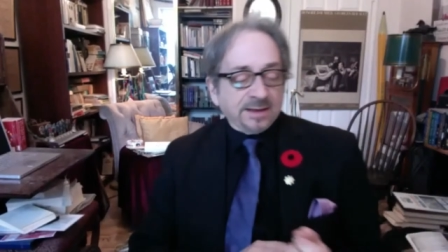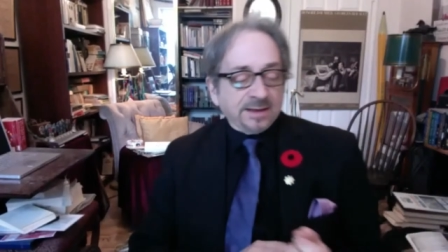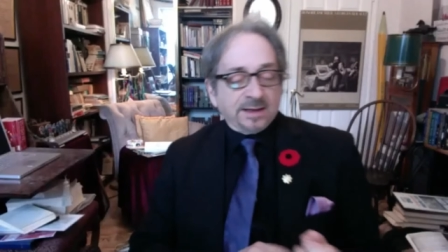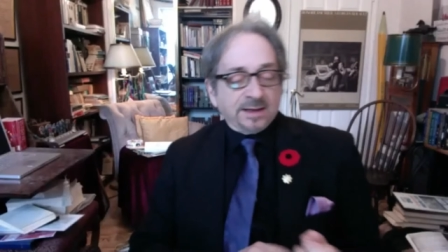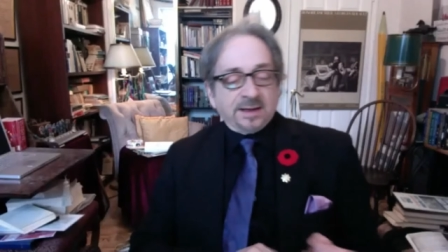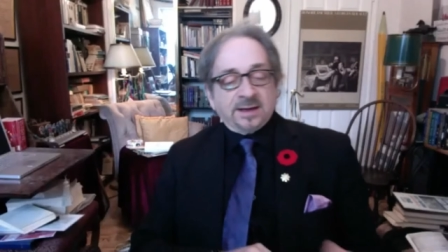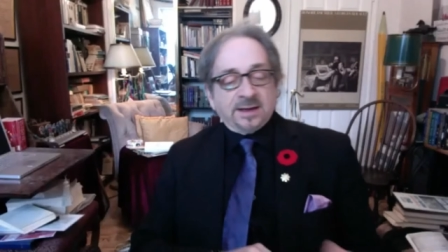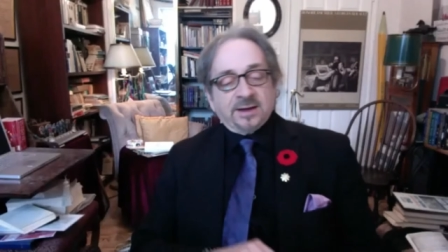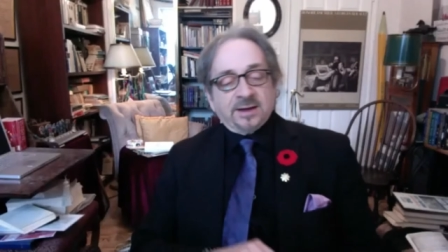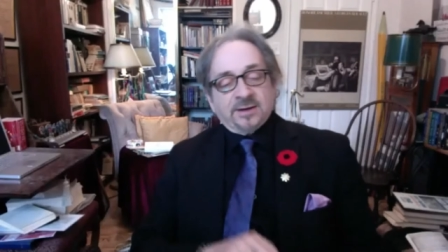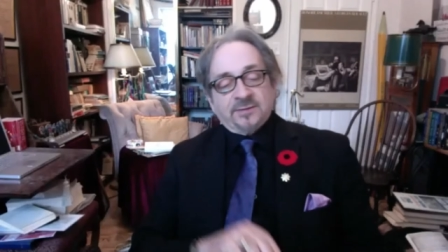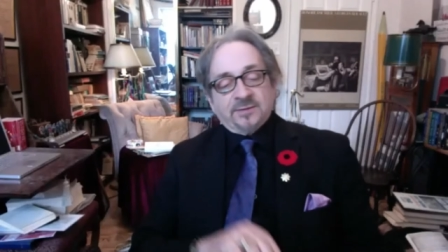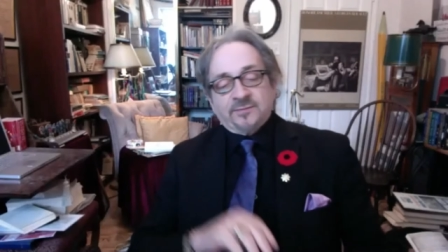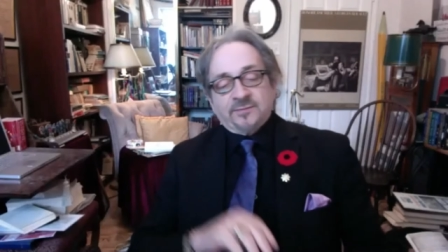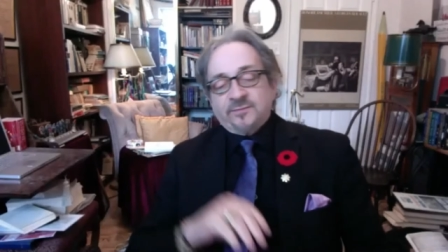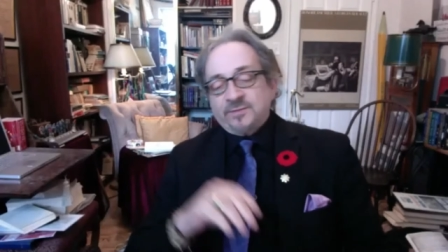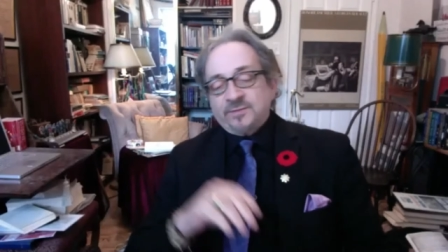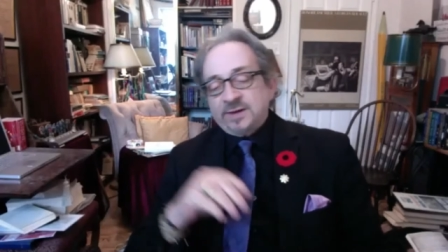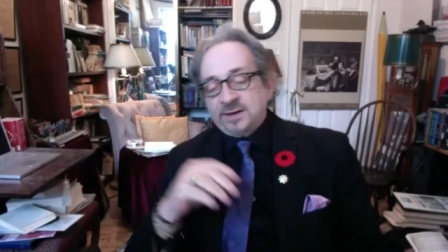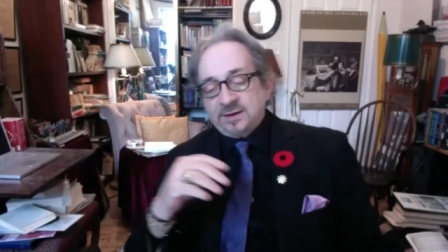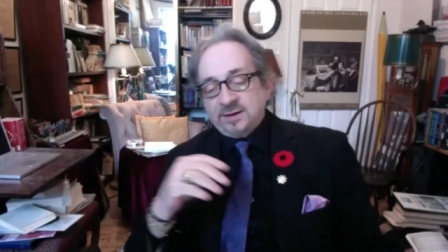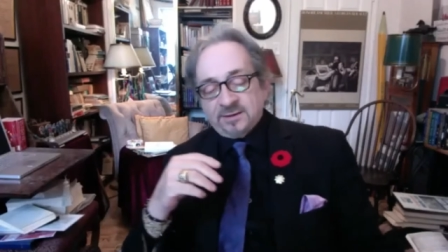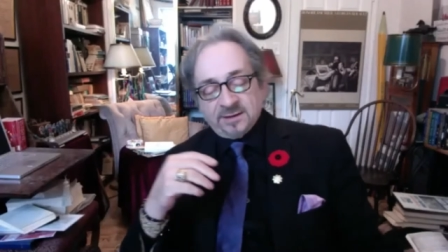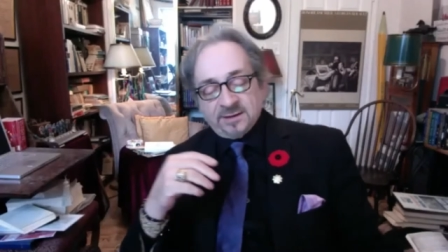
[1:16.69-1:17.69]
uh,
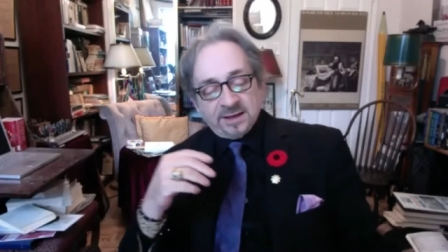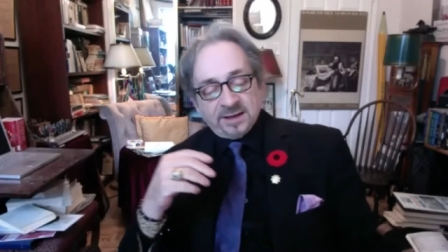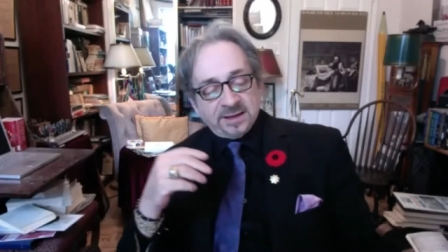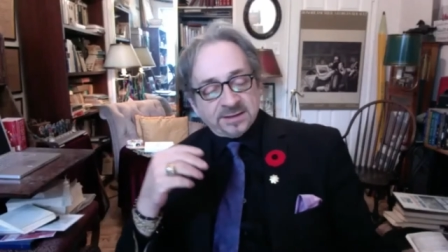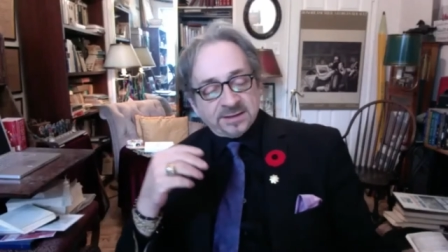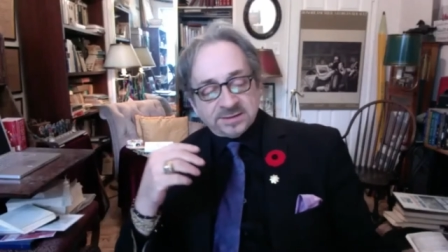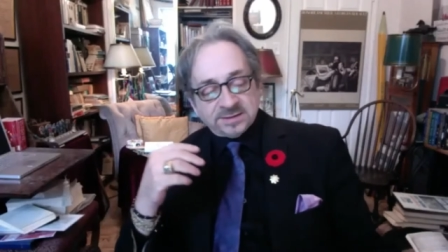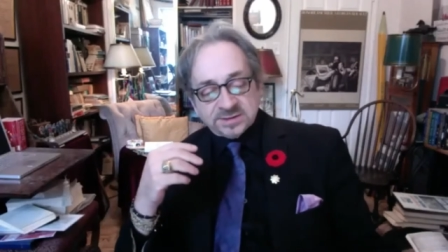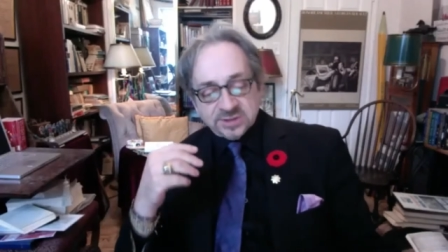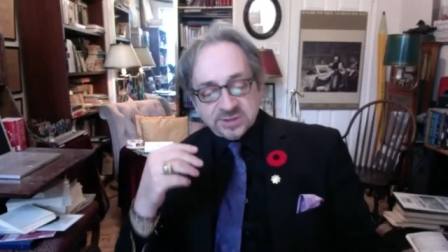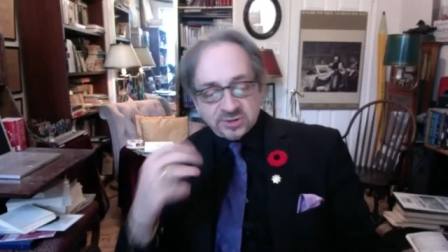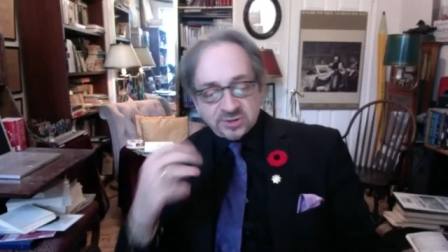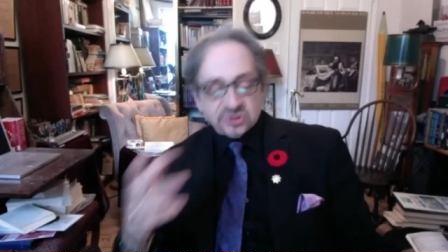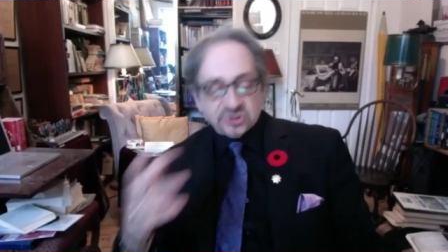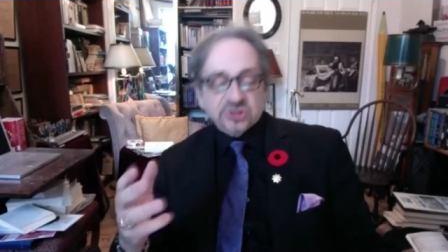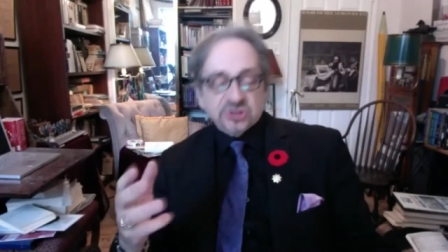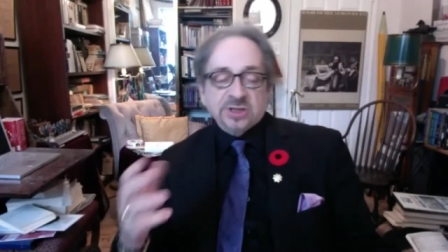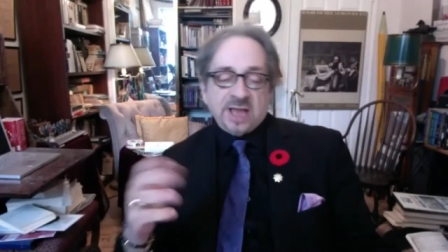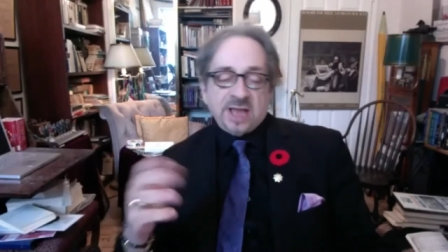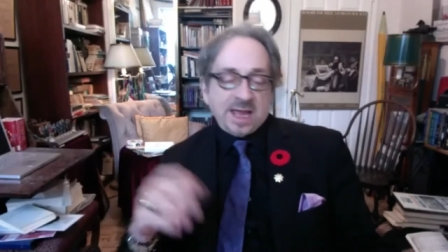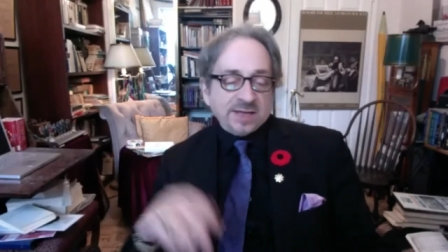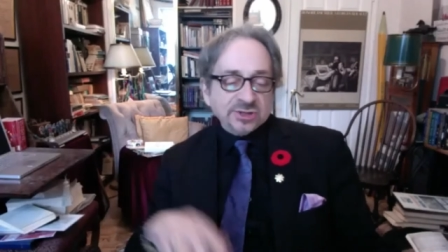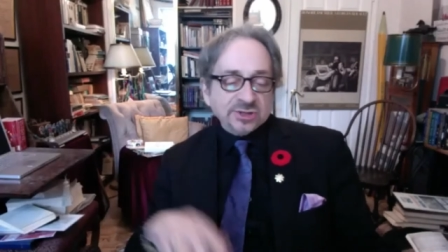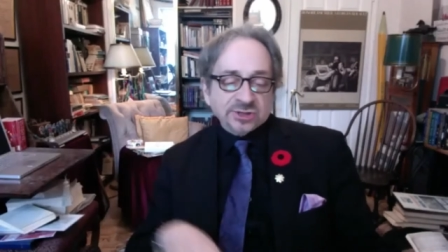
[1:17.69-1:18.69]
figure in
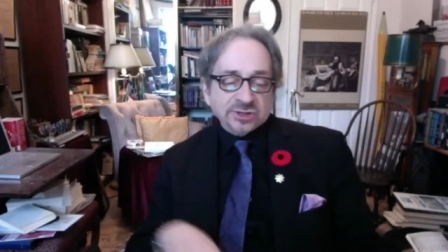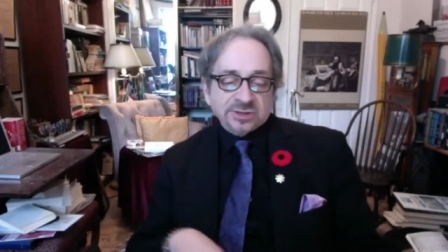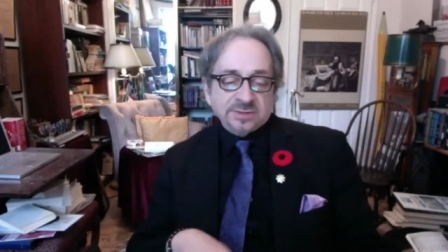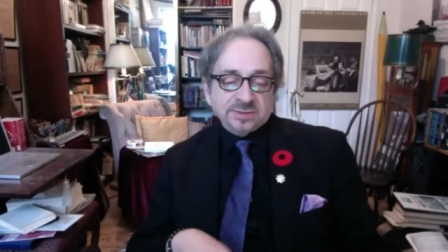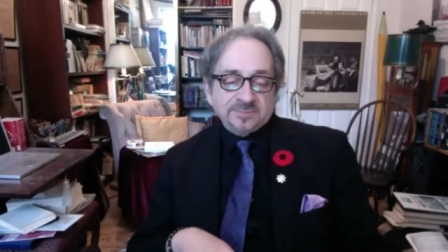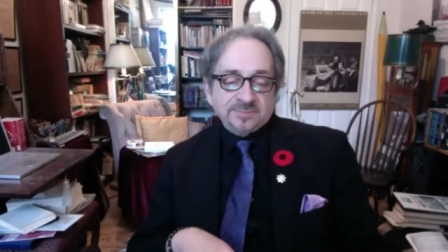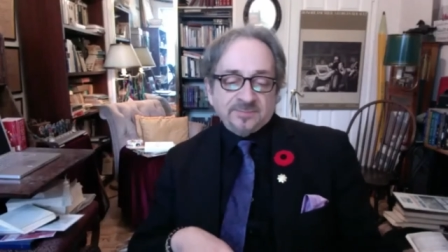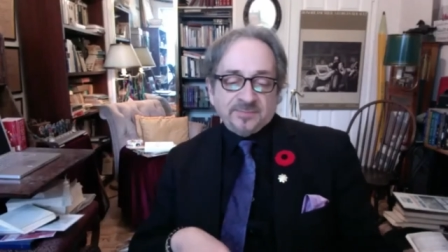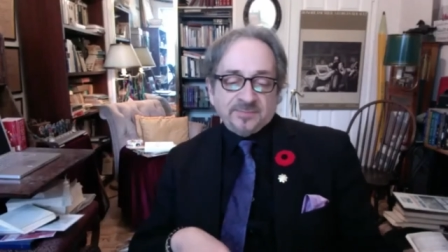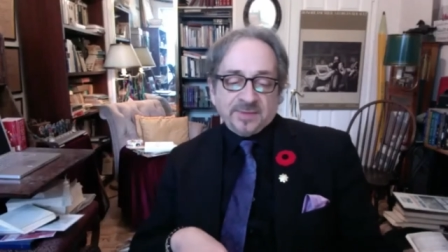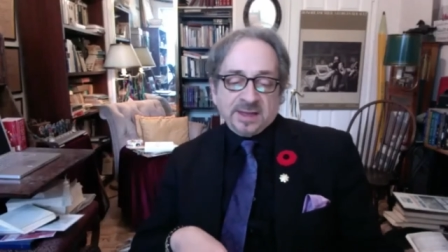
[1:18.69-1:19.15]
social action.